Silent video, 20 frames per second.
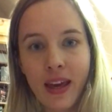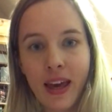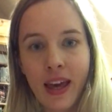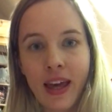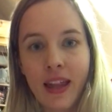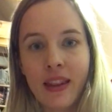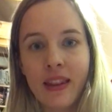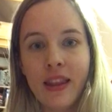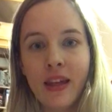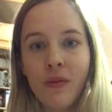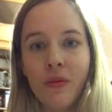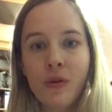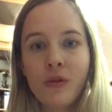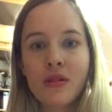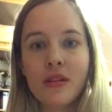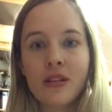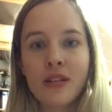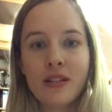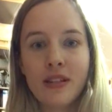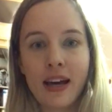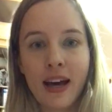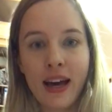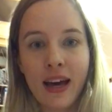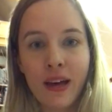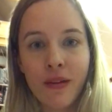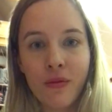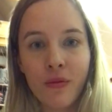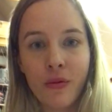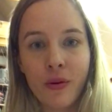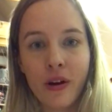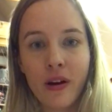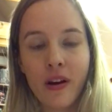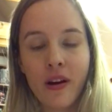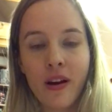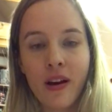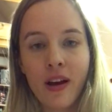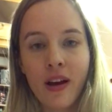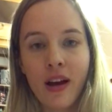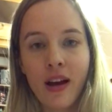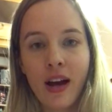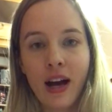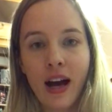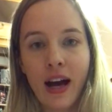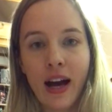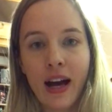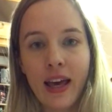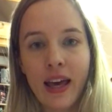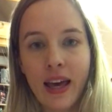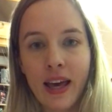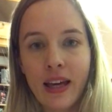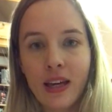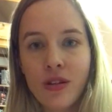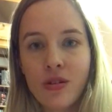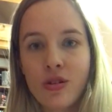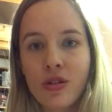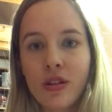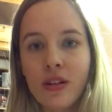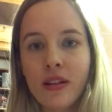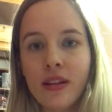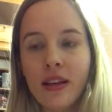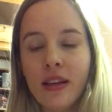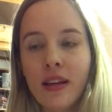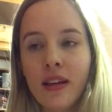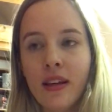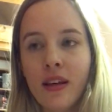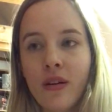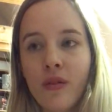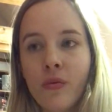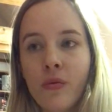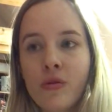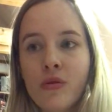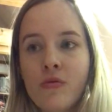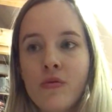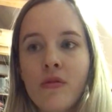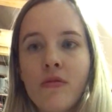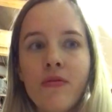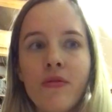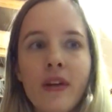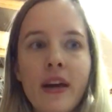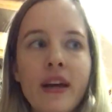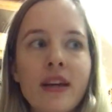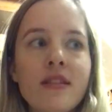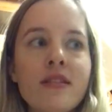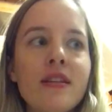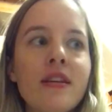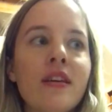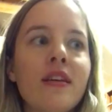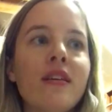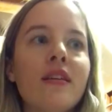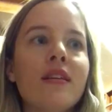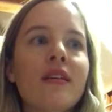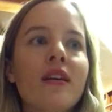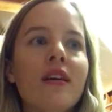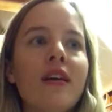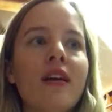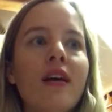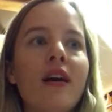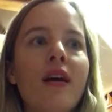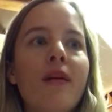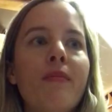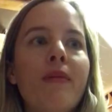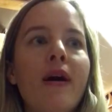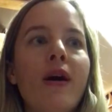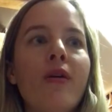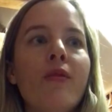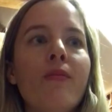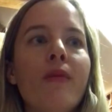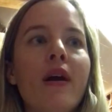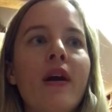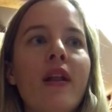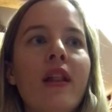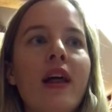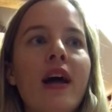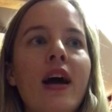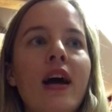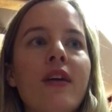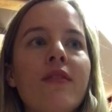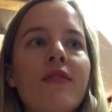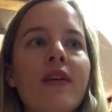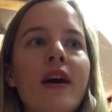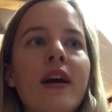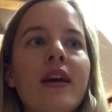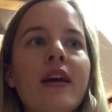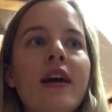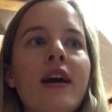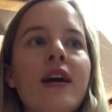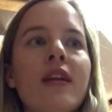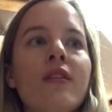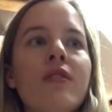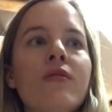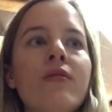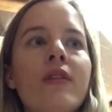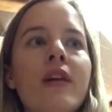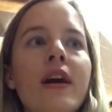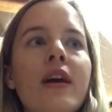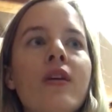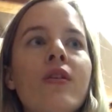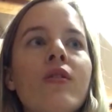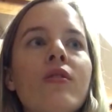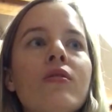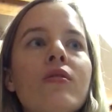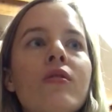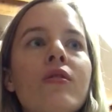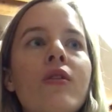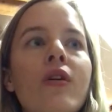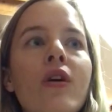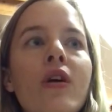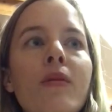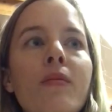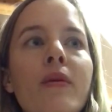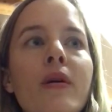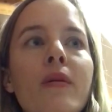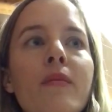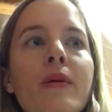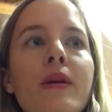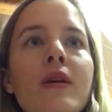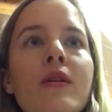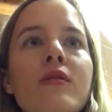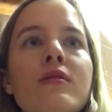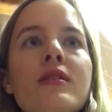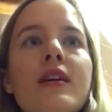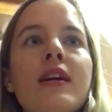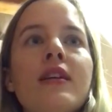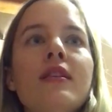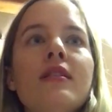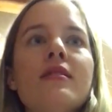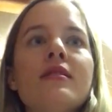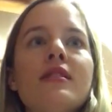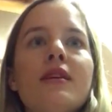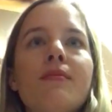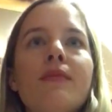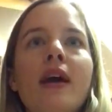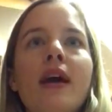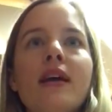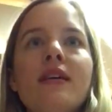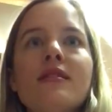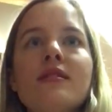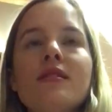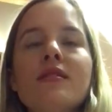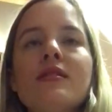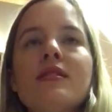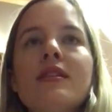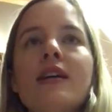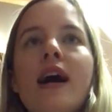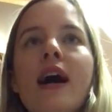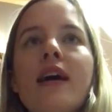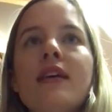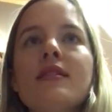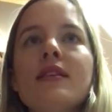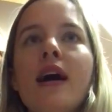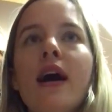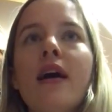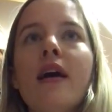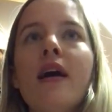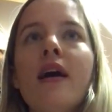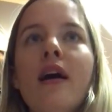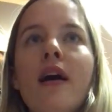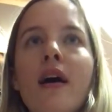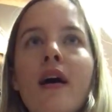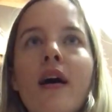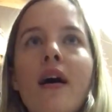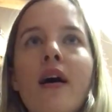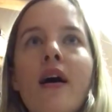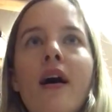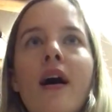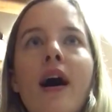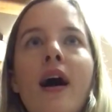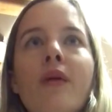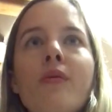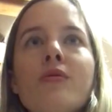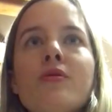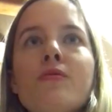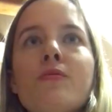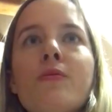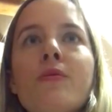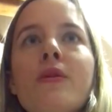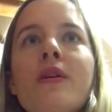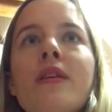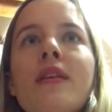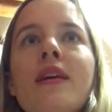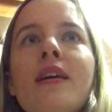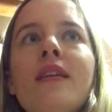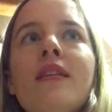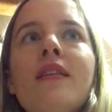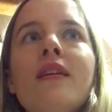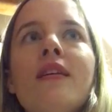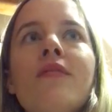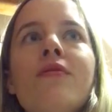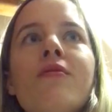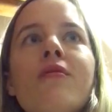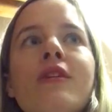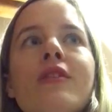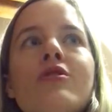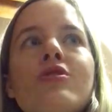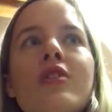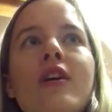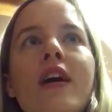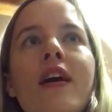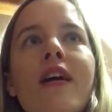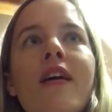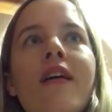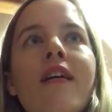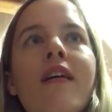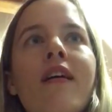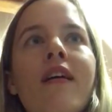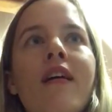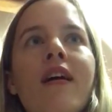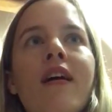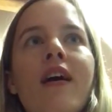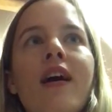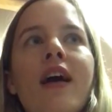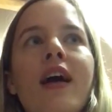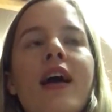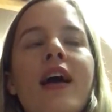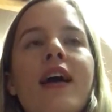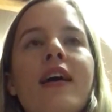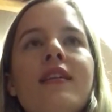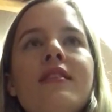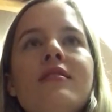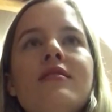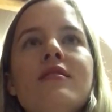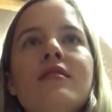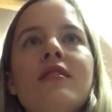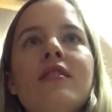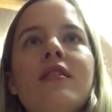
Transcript: And that was the time where I actually was reflecting about my life. I kind of like got calmer because I did some exercise. I was breathing the fresh air, and